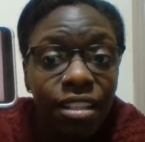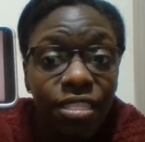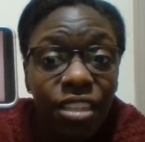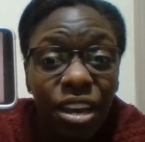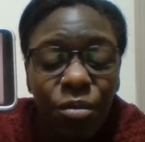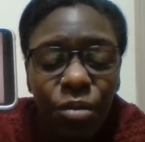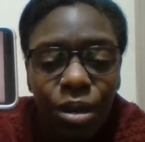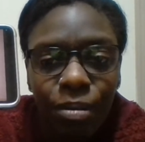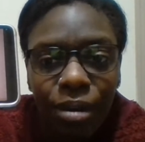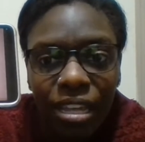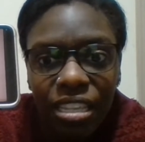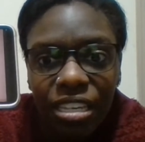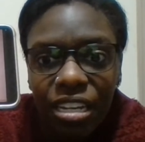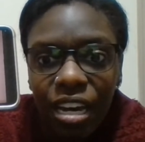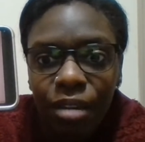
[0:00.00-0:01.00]
That way, by
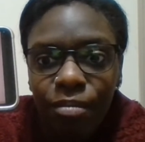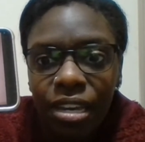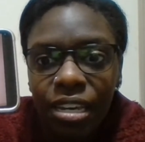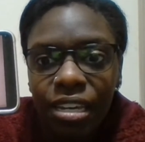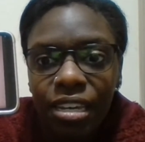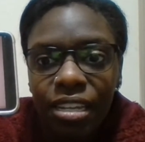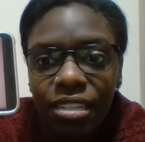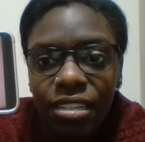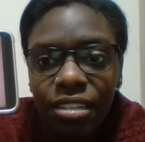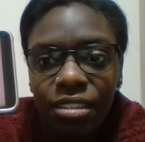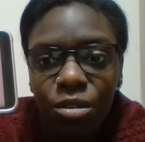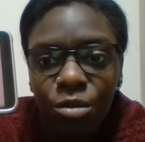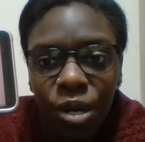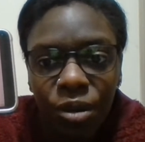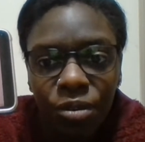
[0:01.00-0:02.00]
the time I get to
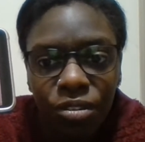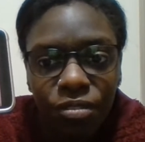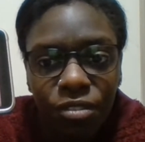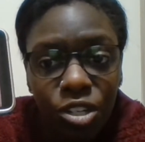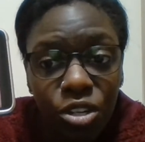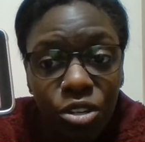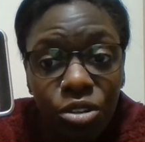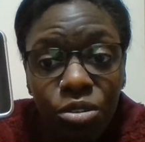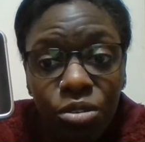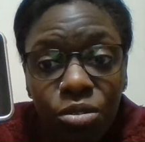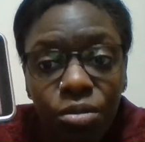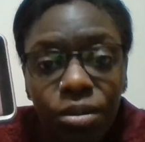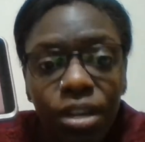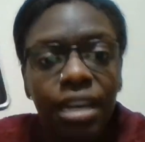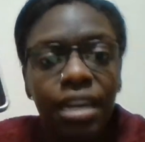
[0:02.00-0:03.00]
the round of
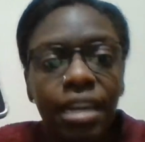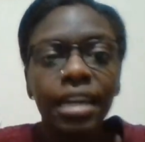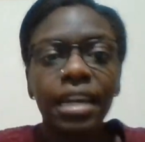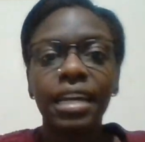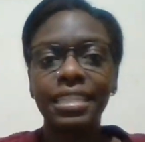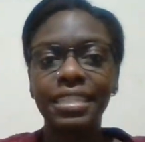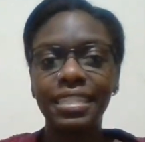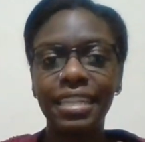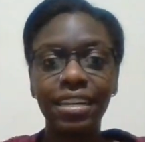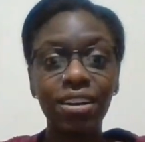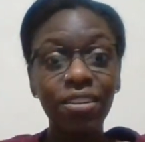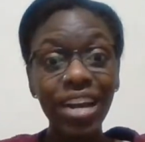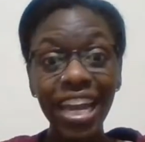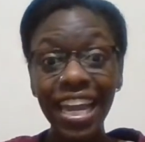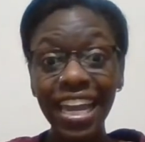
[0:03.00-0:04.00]
two, it's like,
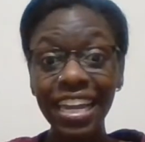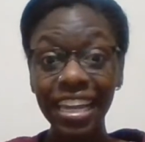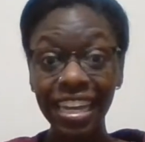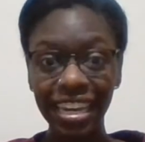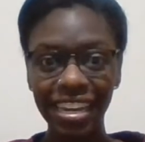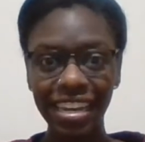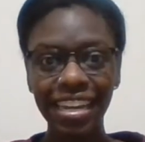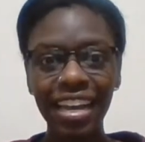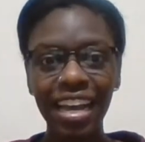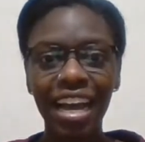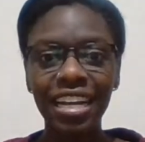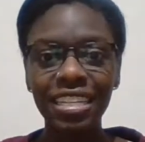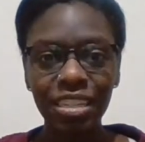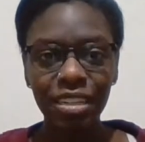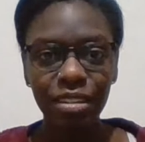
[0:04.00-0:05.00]
oh, hey,
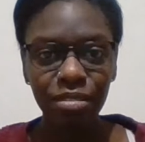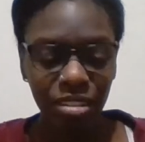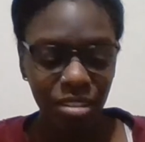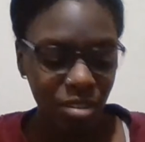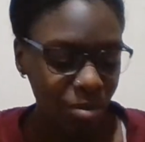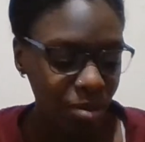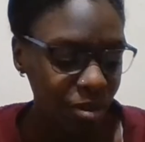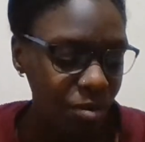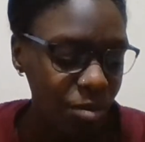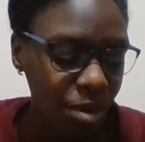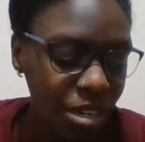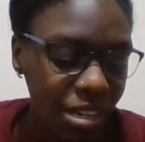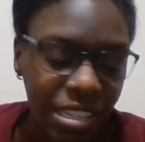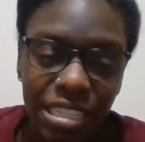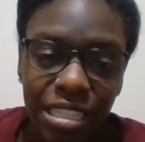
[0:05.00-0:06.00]
I did a good bit of
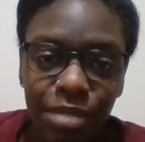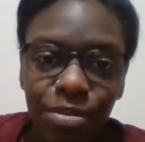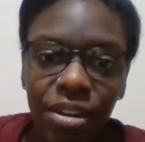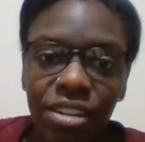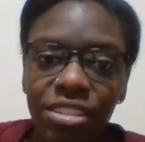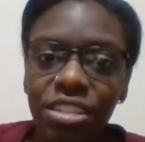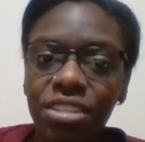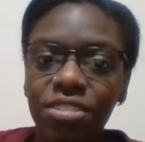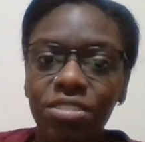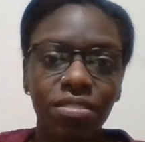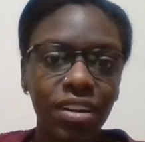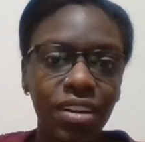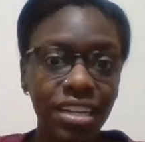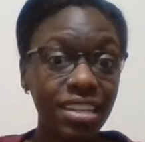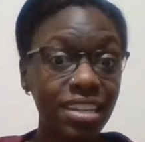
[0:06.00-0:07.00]
work on this project
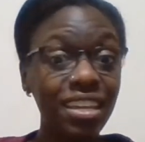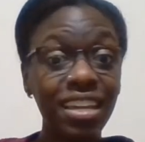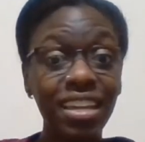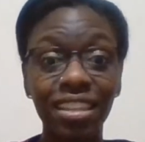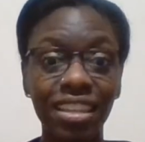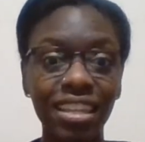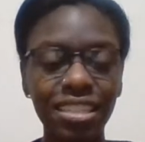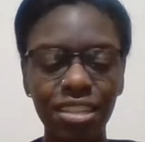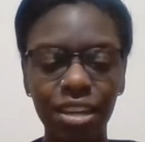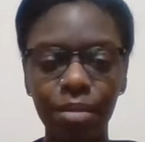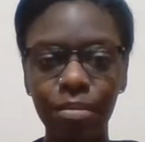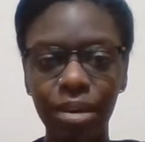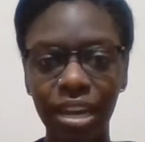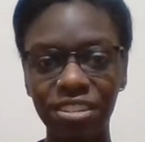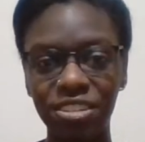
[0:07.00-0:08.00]
already. Let's
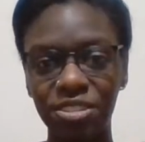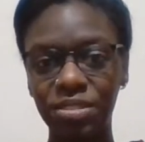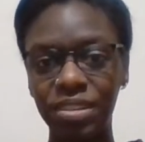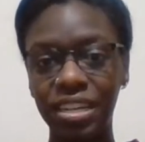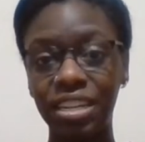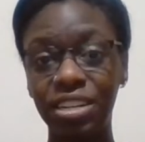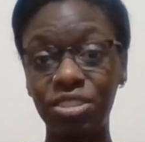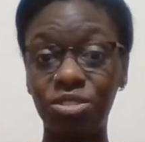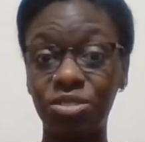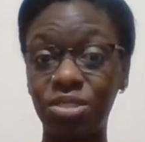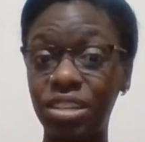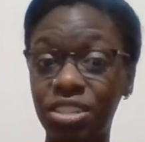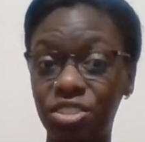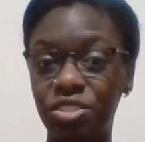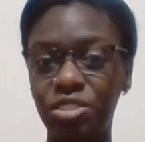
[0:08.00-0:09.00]
come back to it and enjoy
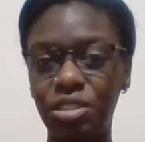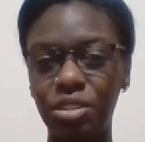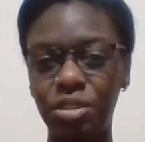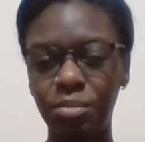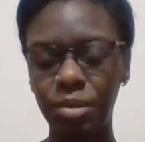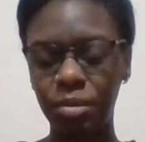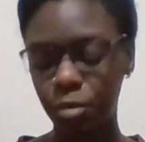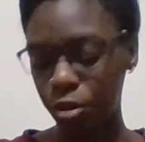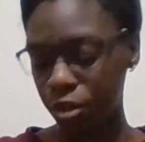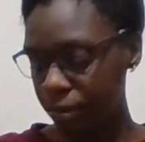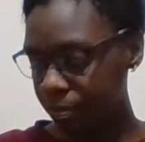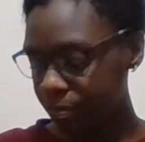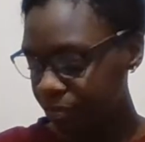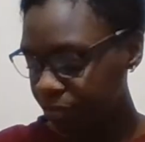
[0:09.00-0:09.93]
it just a little bit more.